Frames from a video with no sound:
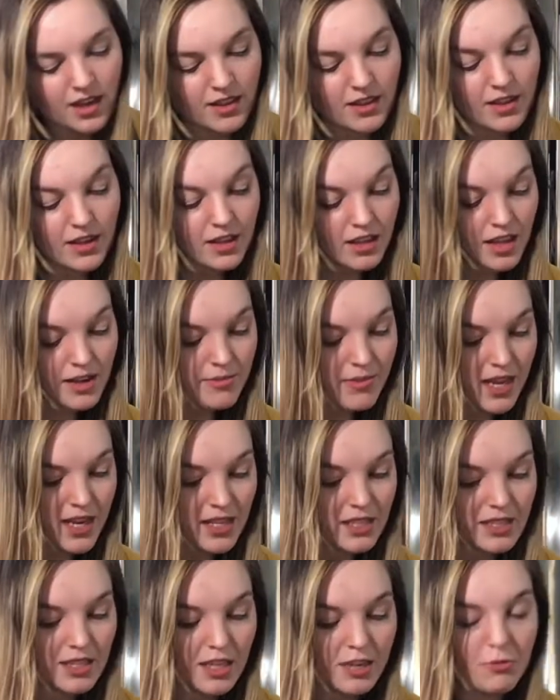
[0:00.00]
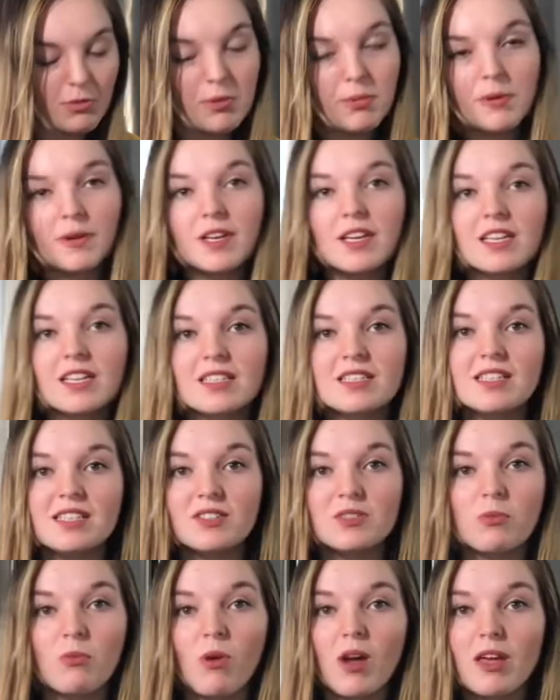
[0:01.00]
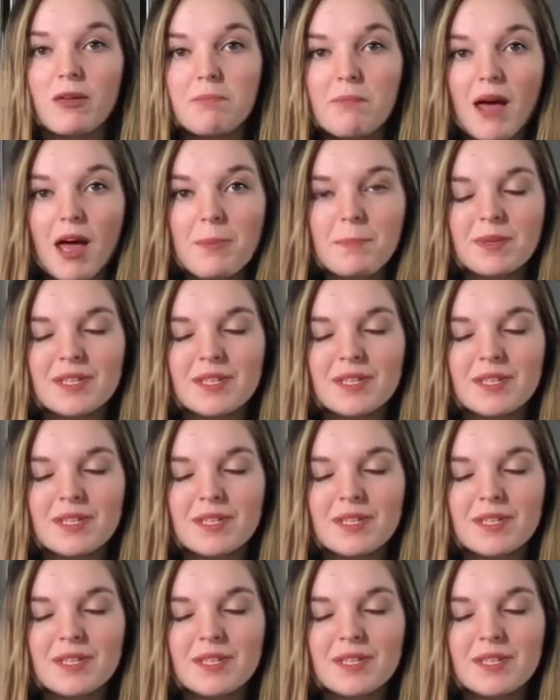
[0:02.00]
they claim that it's going to be pretty easy to wipe up.